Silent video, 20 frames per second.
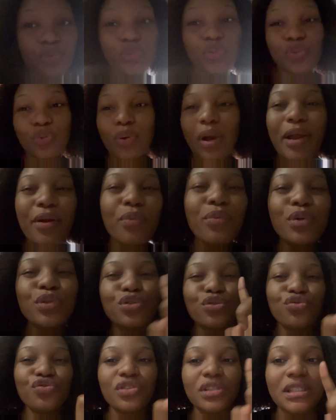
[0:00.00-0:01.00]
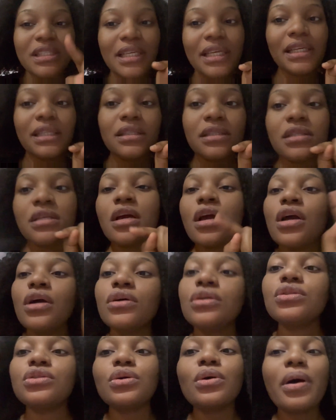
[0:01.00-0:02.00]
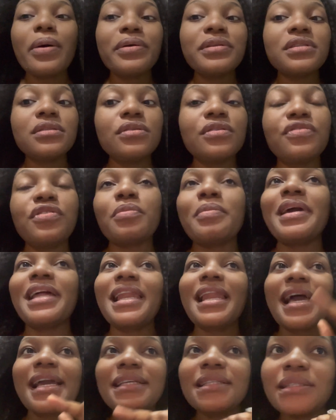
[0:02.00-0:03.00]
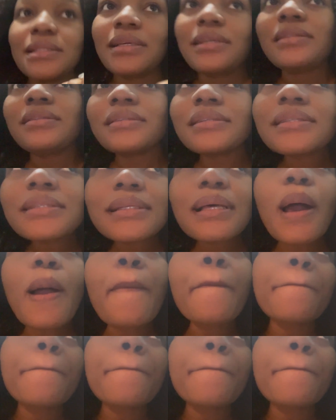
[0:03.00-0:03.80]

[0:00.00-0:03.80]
So I don't want to risk it, so I want to look for my license.